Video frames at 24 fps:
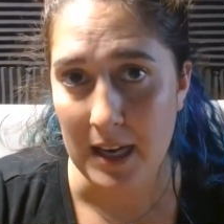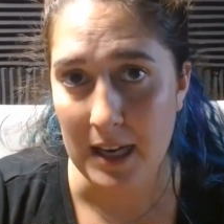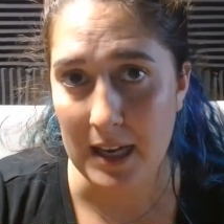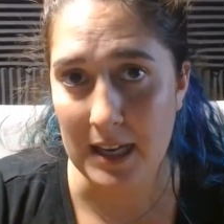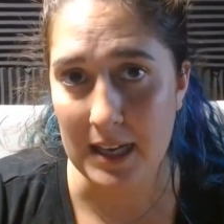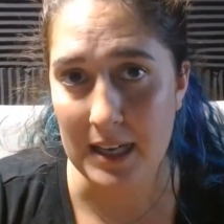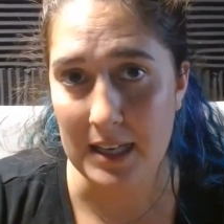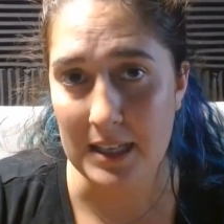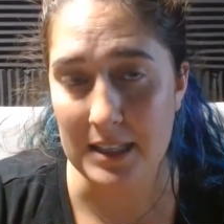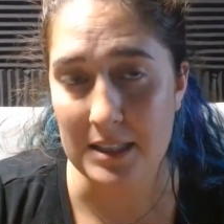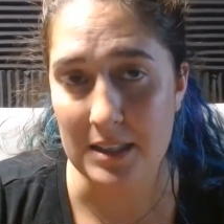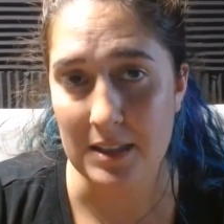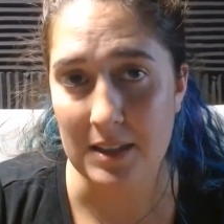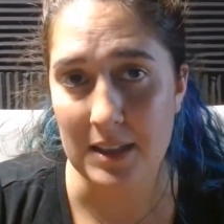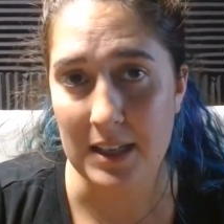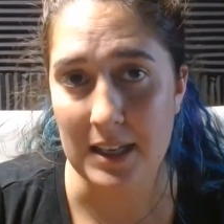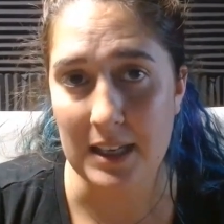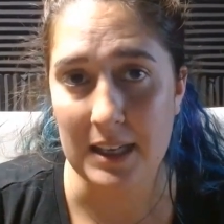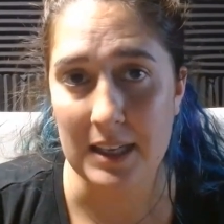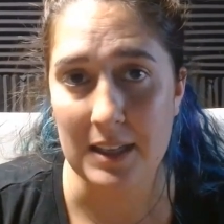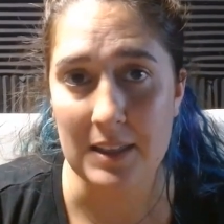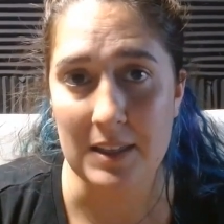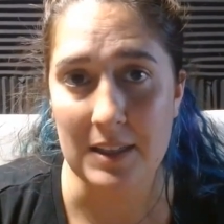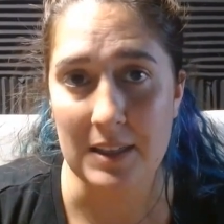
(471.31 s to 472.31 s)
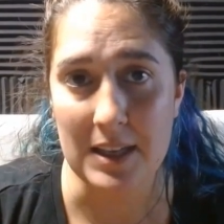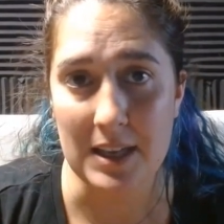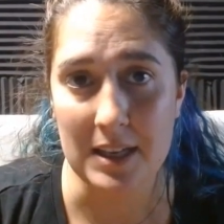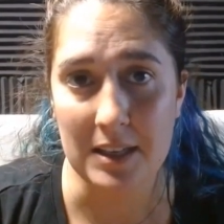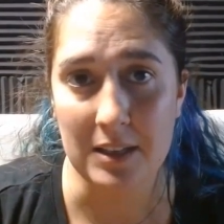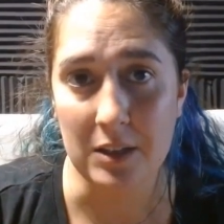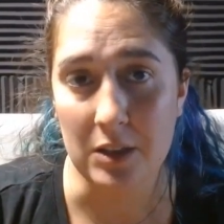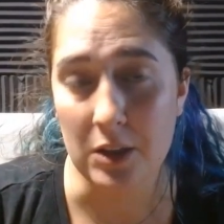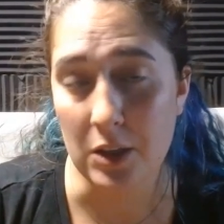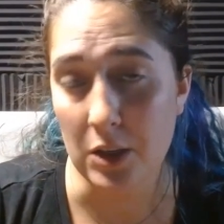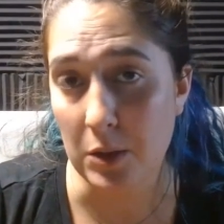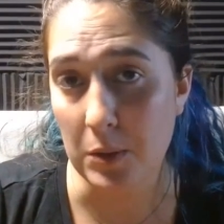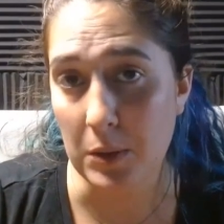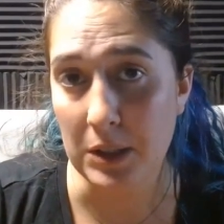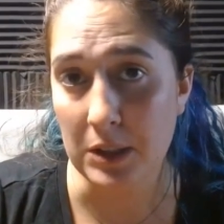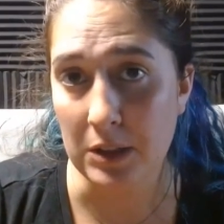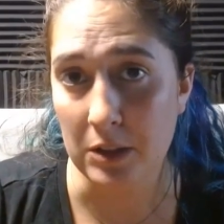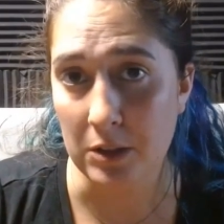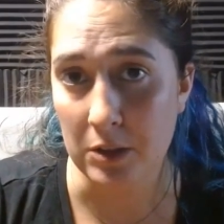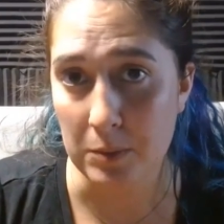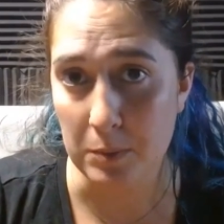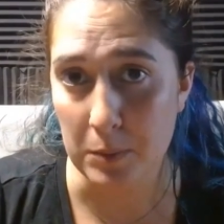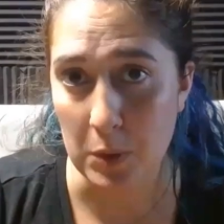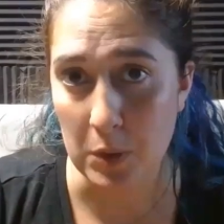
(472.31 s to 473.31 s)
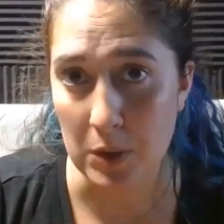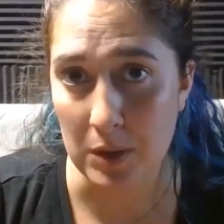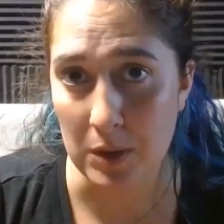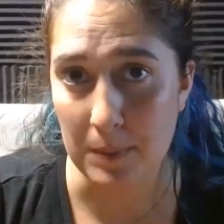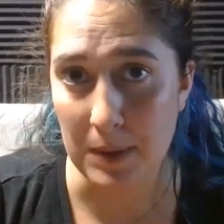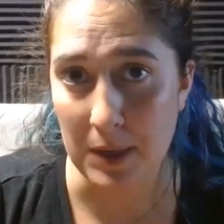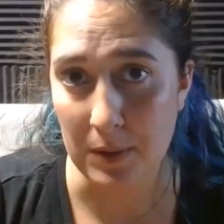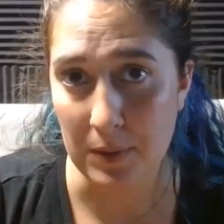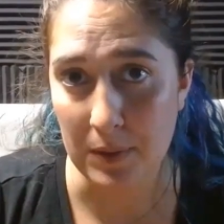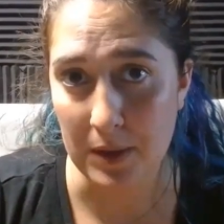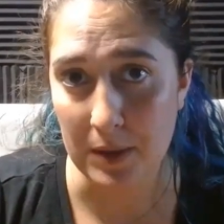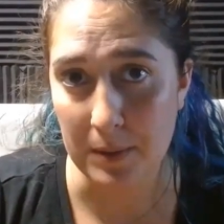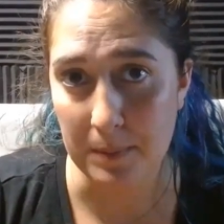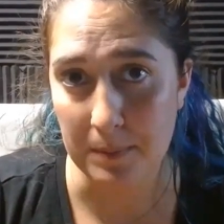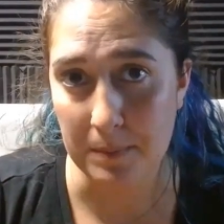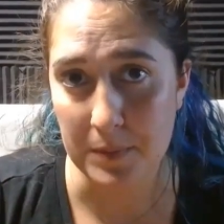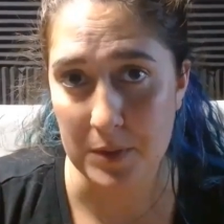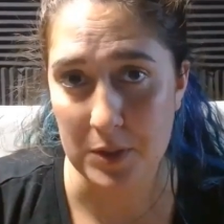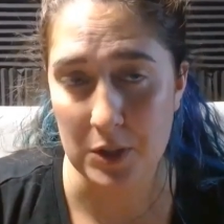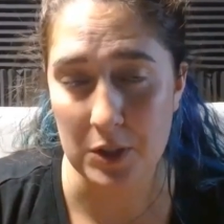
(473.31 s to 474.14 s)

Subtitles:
and they can then go and learn more about them.